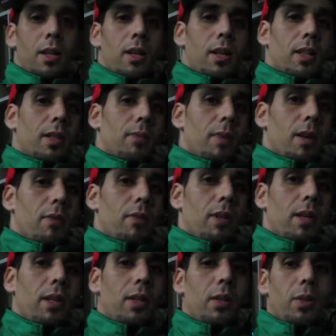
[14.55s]
at my
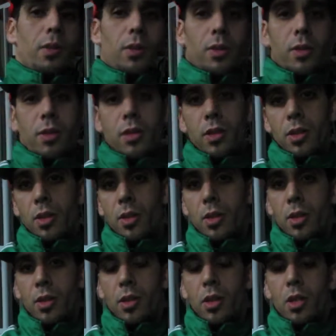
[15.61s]
videos
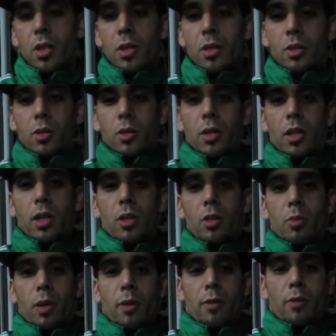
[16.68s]
to tell to
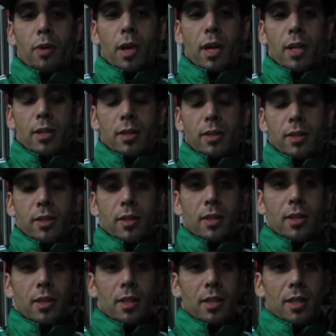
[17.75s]
my
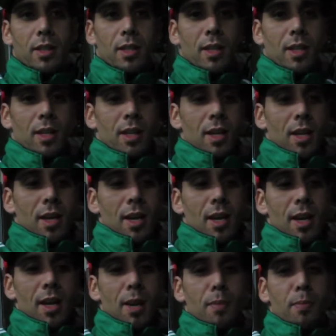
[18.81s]
fans
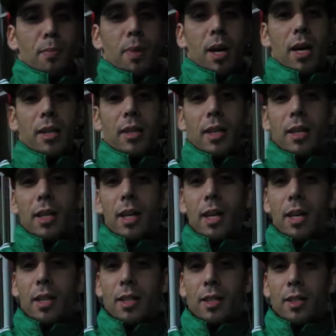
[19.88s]
I'm back
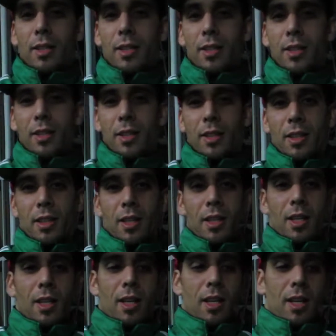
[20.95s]
again.
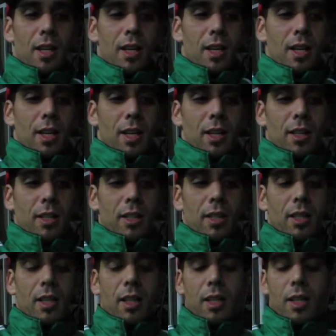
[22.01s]
And
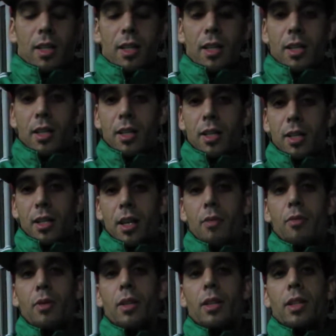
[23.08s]
uh,
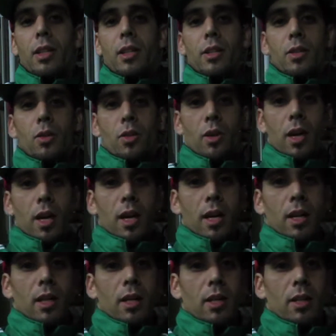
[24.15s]
everything is
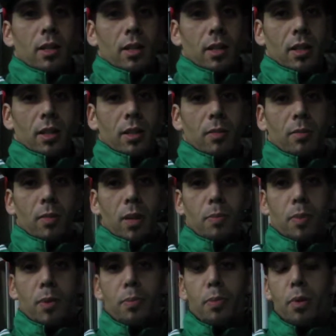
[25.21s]
okay. Uh, my
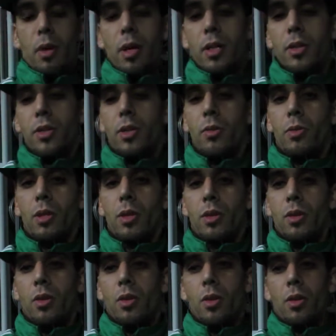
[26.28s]
preparation was
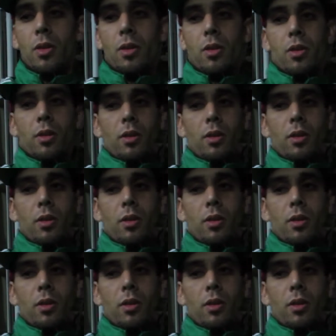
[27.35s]
good.